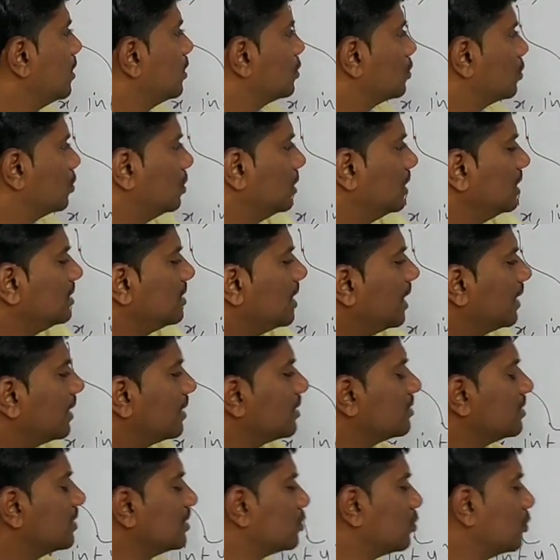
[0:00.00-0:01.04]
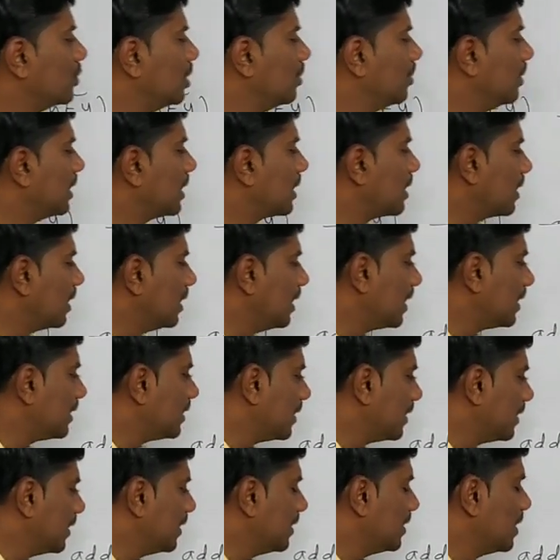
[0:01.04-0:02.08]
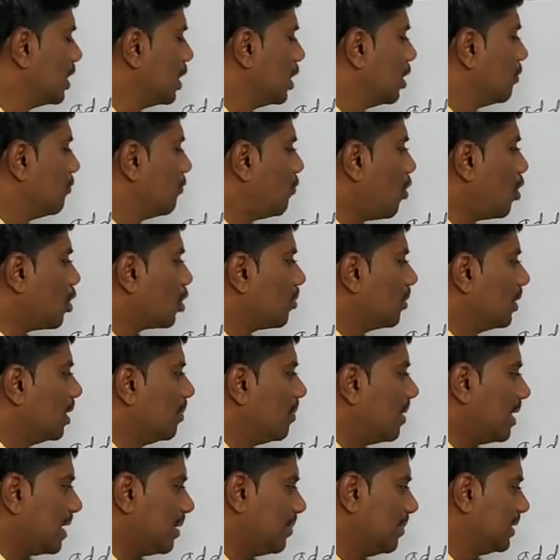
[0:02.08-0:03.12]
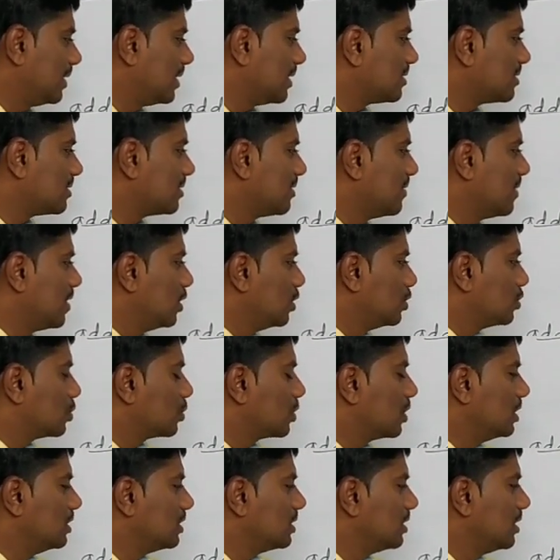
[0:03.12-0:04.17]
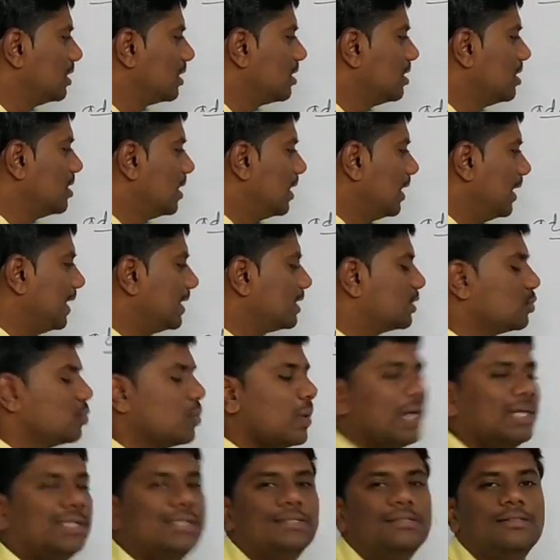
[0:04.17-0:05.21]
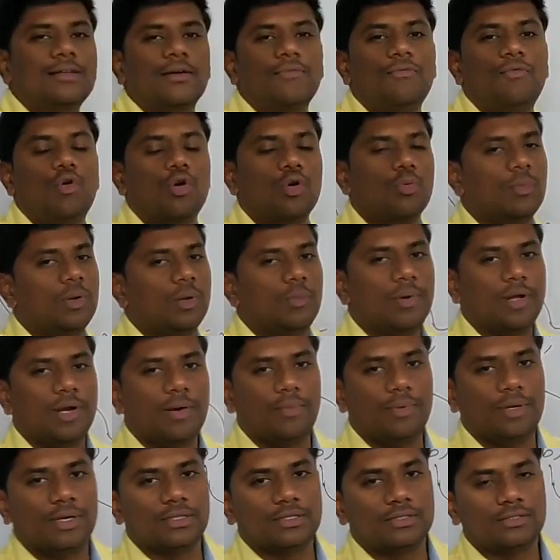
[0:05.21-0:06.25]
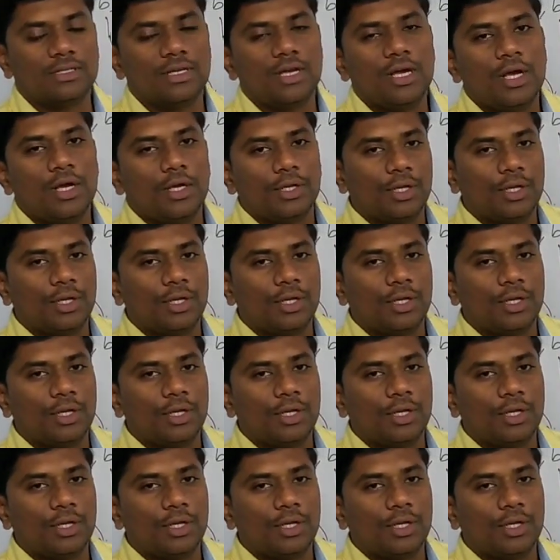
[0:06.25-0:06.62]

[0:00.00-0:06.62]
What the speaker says: So these addresses will be collected in formal parameters. So consider x, y, these are formal parameters.